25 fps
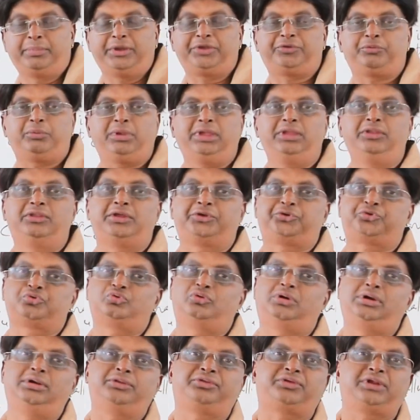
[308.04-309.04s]
between the
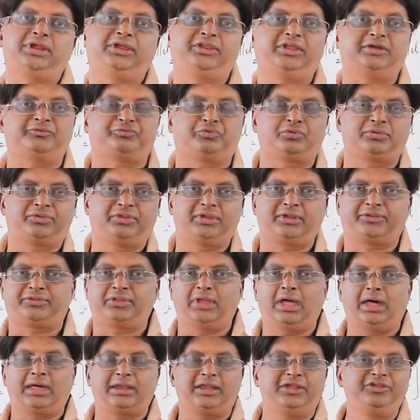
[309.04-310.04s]
2 and 3, therefore
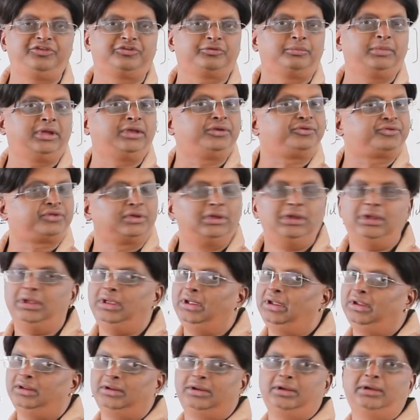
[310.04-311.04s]
the arrangement
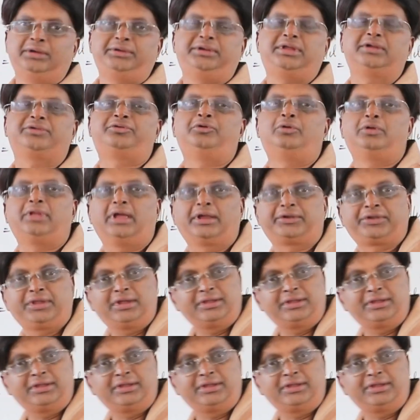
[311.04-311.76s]
does not act